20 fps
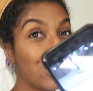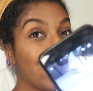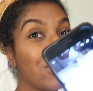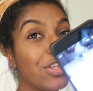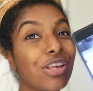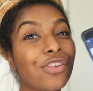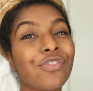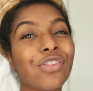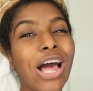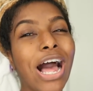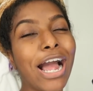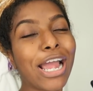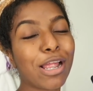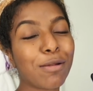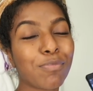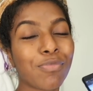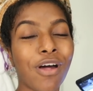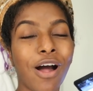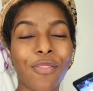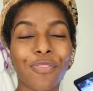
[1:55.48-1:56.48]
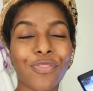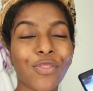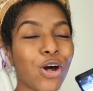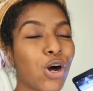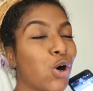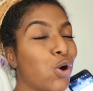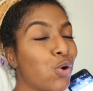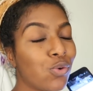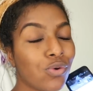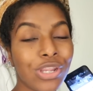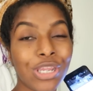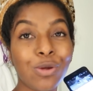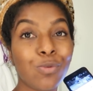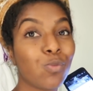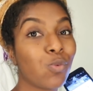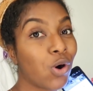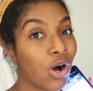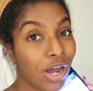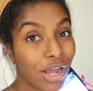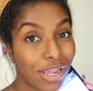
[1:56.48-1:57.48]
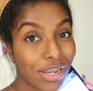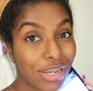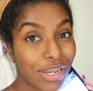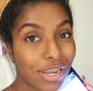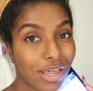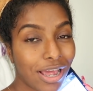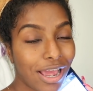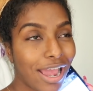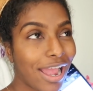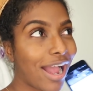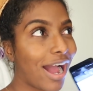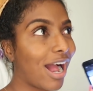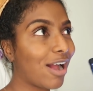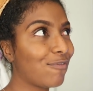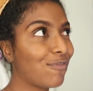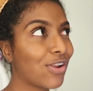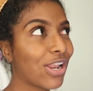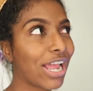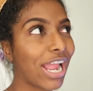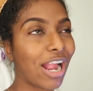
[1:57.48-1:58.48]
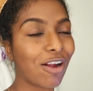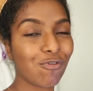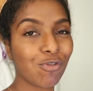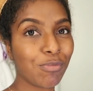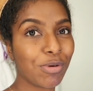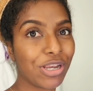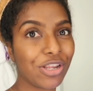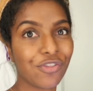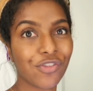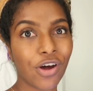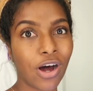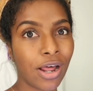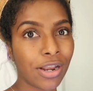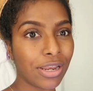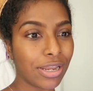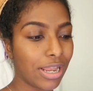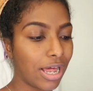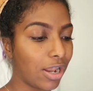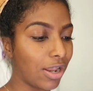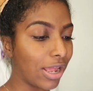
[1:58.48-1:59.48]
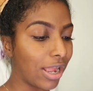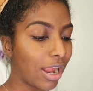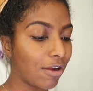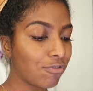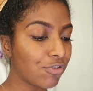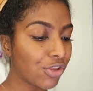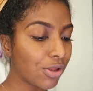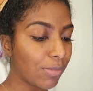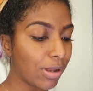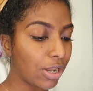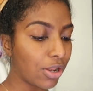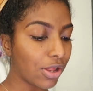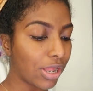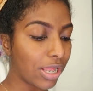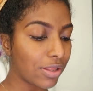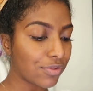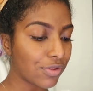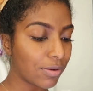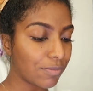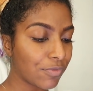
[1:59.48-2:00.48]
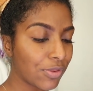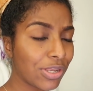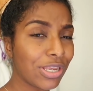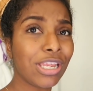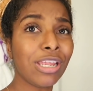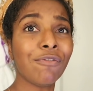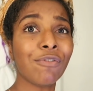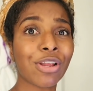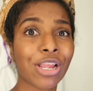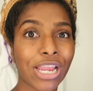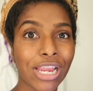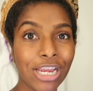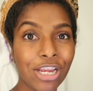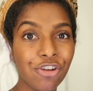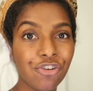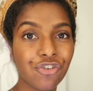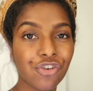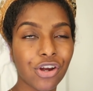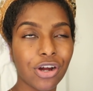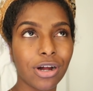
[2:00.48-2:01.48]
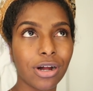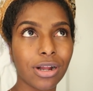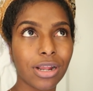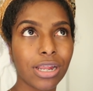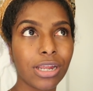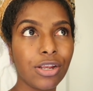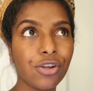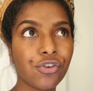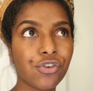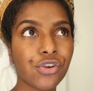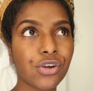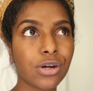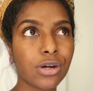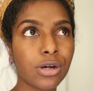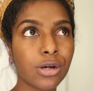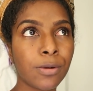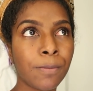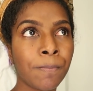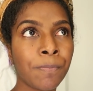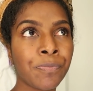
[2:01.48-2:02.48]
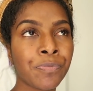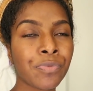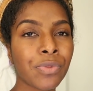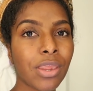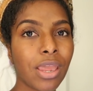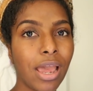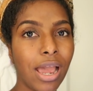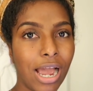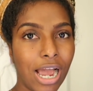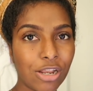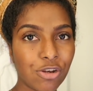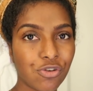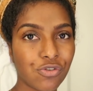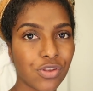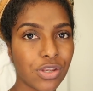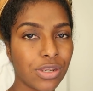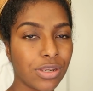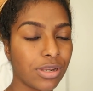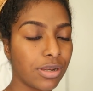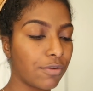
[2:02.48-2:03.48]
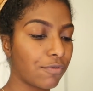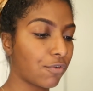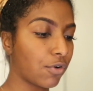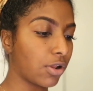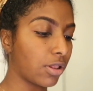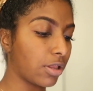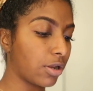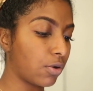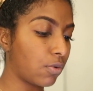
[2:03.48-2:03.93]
this i am not the only one i feel like everybody's on it now like every time i look at something even keisha keisha anderson did it for a